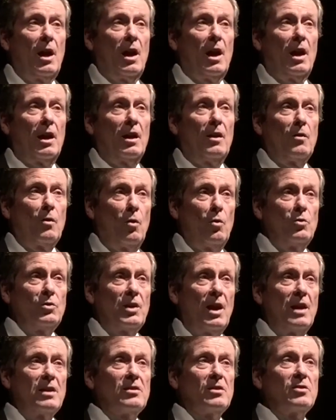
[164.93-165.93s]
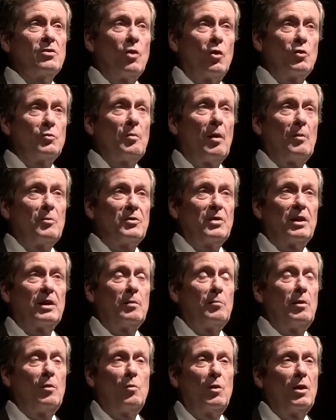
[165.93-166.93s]
And in those cases, those moms said
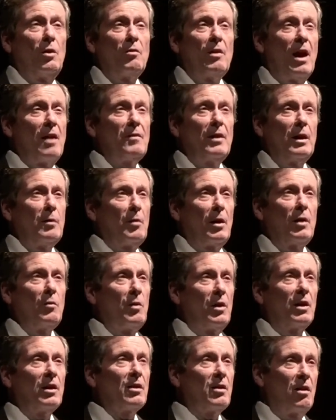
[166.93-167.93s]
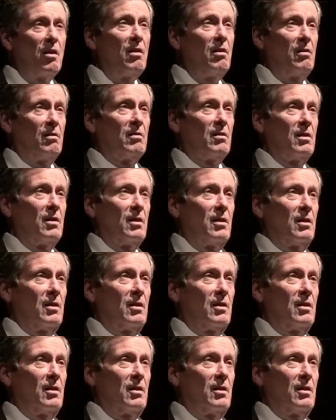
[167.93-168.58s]
to me, we don't have anybody we can call.